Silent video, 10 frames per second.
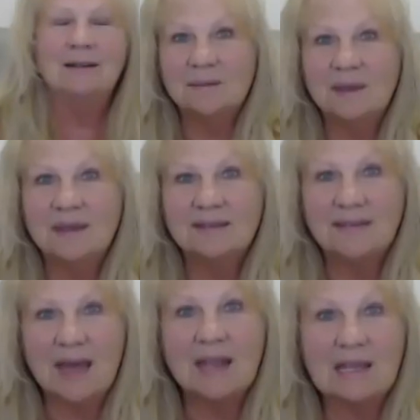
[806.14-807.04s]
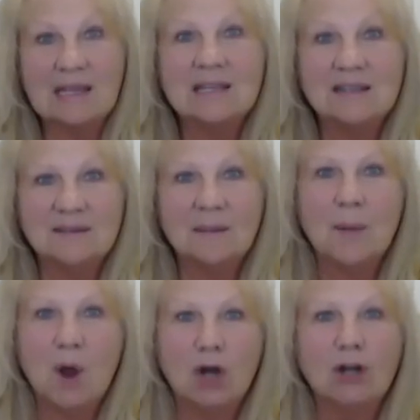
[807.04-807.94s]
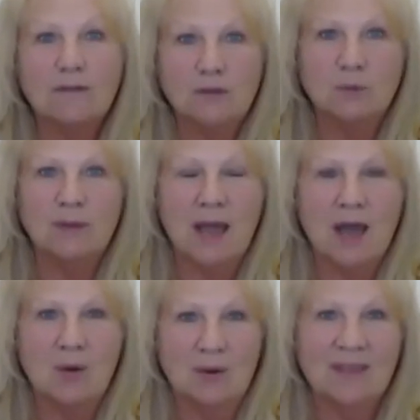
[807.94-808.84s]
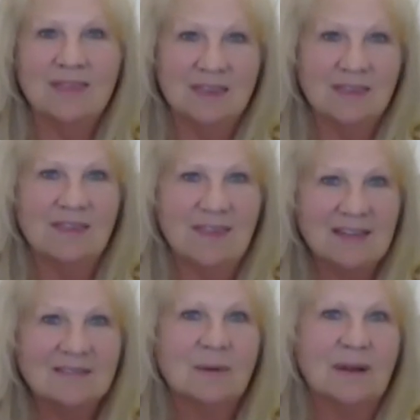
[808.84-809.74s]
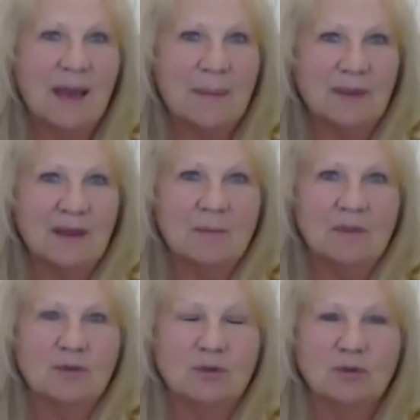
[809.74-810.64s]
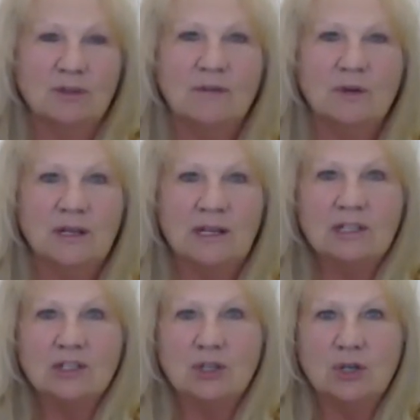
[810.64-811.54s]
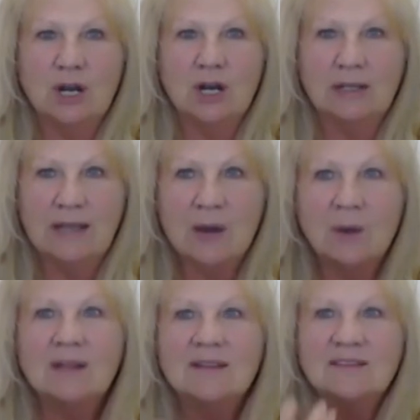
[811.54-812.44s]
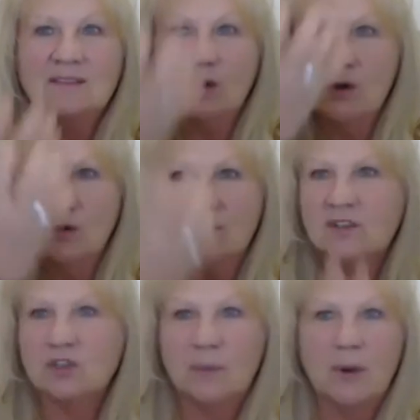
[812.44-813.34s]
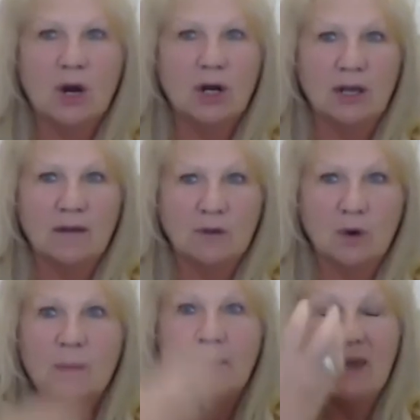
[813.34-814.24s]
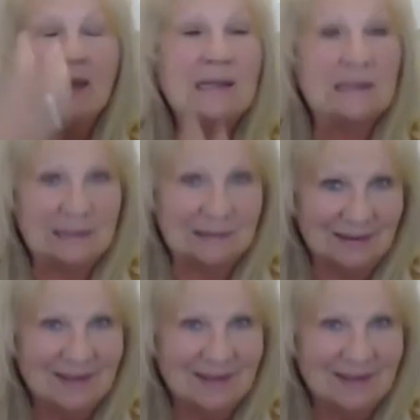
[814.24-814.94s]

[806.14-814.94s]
because that is a part of you now. And I think that's what happened coming through your liver and into your heart. Now it is such a part of your being.